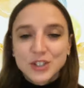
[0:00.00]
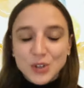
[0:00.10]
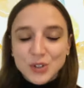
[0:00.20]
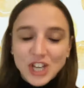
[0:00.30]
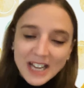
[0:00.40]

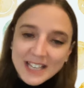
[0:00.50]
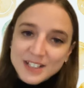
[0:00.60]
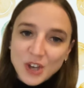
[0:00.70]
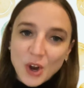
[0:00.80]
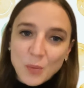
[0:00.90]
So
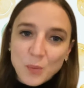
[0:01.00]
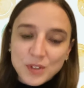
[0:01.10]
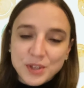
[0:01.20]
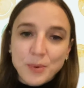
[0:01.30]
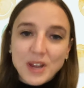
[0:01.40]
Jackie's goal
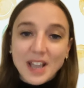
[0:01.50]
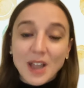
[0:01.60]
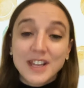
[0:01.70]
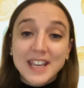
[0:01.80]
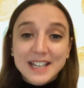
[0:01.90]
was to break
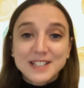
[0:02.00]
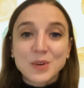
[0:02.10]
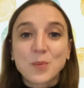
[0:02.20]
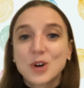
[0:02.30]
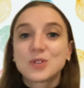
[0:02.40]
a
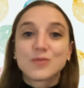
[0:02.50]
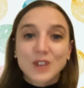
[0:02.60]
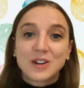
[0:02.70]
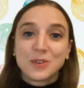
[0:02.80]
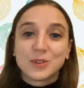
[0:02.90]
Guinness World
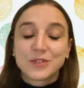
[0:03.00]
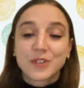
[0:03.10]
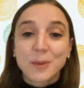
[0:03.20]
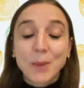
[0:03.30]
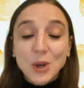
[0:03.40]
Record
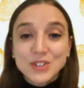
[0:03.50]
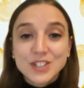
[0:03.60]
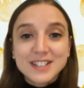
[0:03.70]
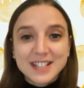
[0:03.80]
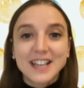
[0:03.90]
for the
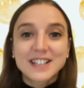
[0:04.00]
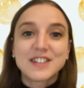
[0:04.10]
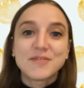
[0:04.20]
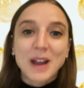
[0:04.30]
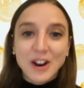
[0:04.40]
most
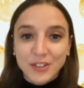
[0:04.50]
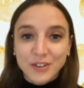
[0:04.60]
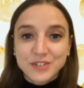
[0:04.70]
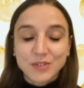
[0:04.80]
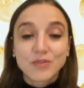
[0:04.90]
consecutive
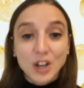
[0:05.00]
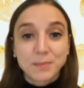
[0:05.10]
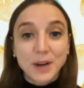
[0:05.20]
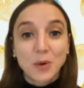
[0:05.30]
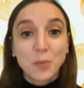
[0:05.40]
marathons
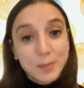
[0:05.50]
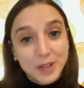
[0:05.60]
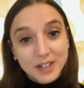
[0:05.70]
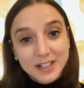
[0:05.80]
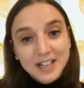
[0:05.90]
run by a woman.